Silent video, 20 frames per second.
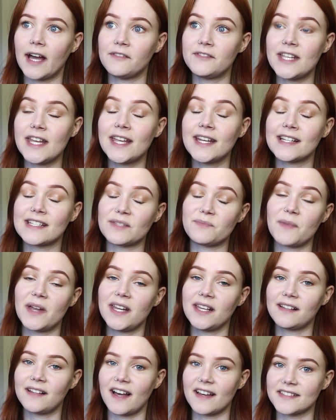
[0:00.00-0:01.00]
I've taken as
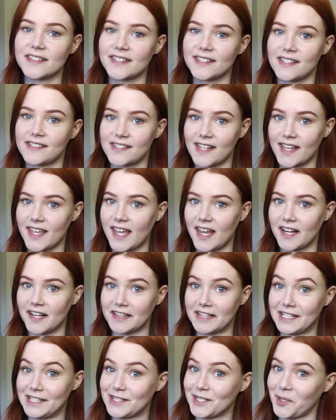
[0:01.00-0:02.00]
many classes as I can
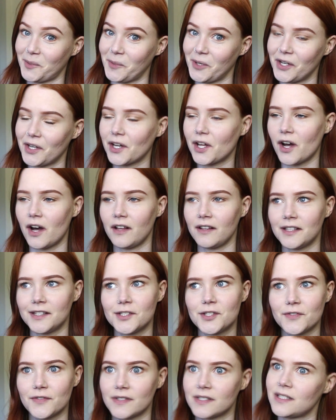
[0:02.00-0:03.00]
at this community
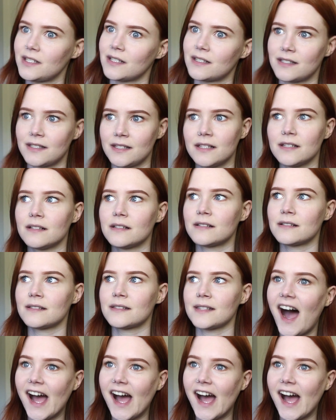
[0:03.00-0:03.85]
college for 6 years.